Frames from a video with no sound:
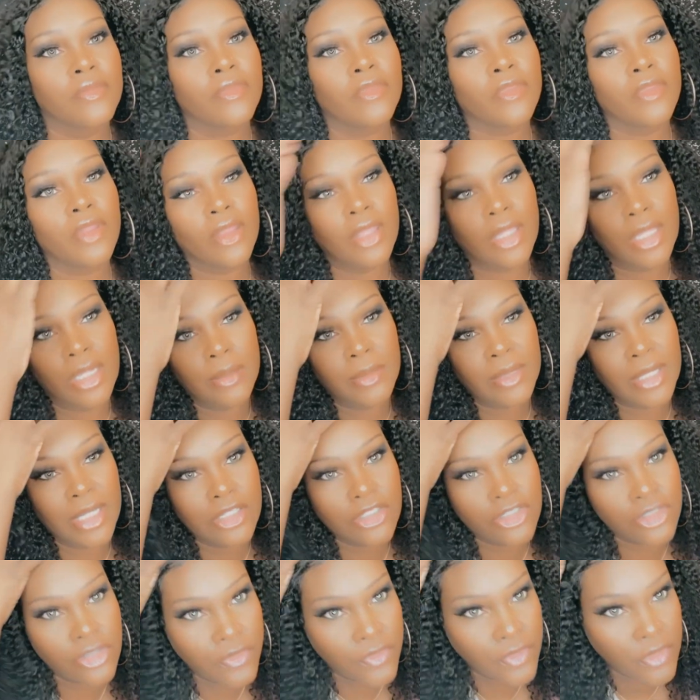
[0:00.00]
And I'm not
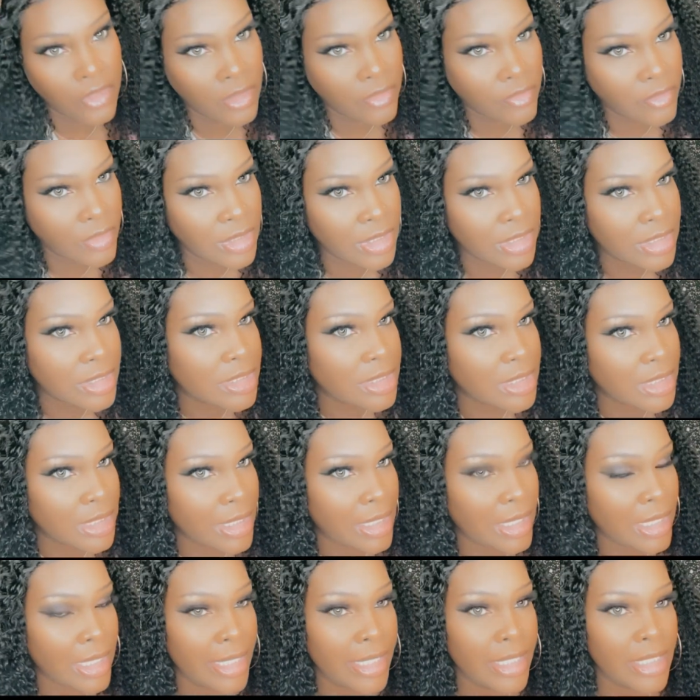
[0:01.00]
sure if you can really see the
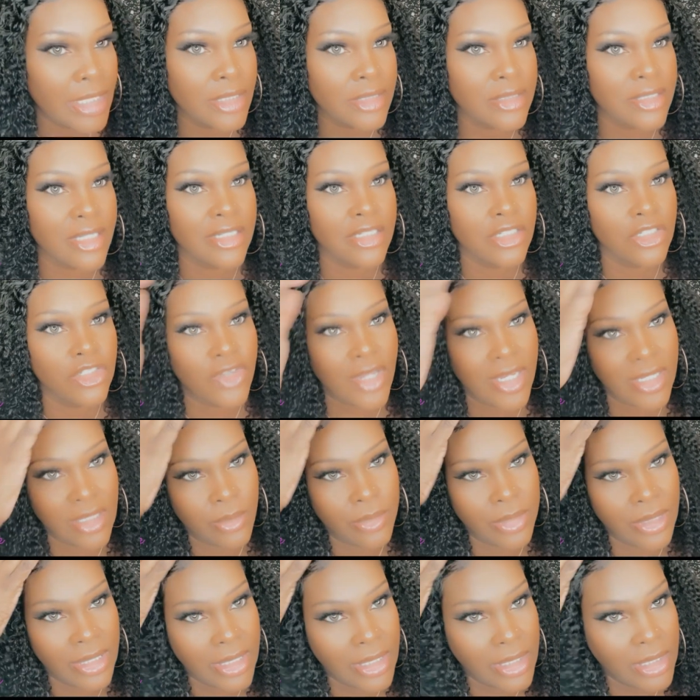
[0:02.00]
lace. I did try to
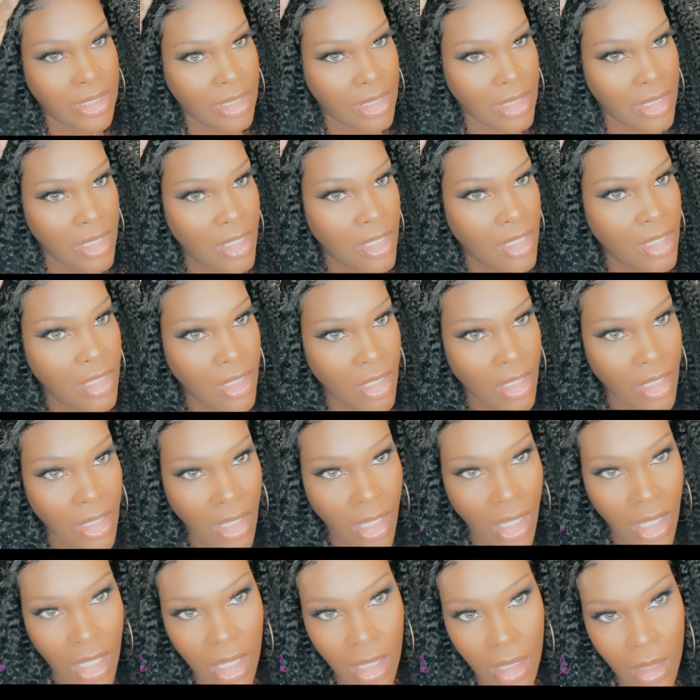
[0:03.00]
blend it.
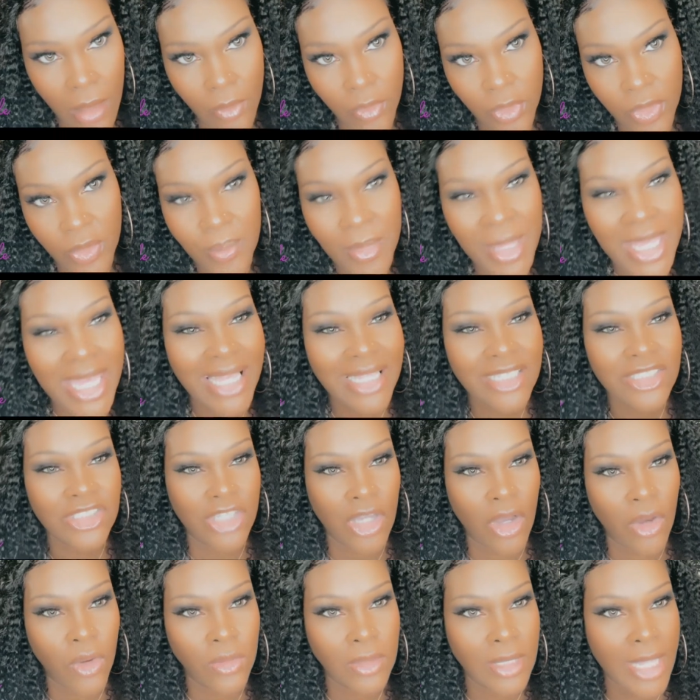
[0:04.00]
With me, I don't
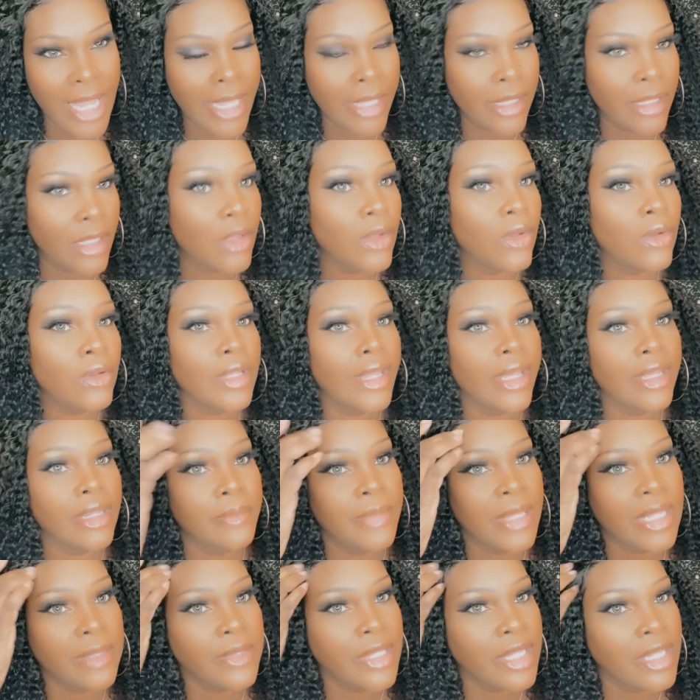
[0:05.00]
like a whole lot of baby
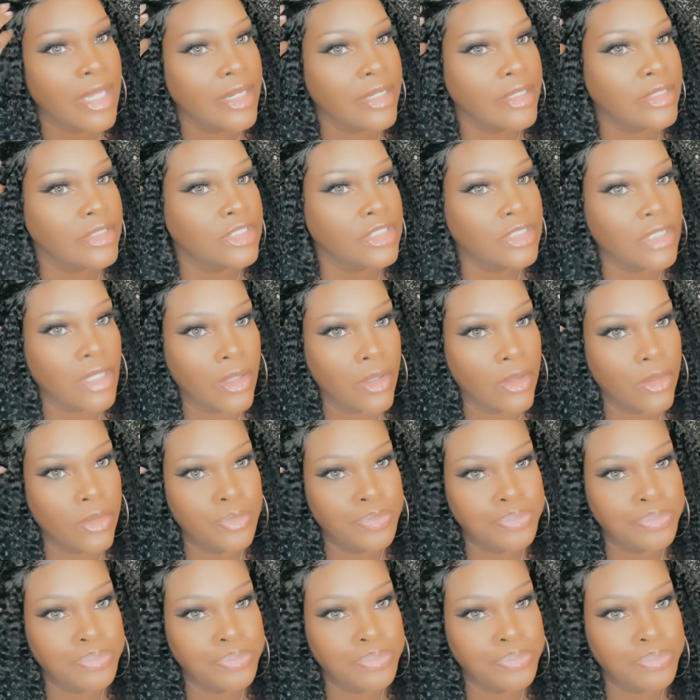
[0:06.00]
hair, so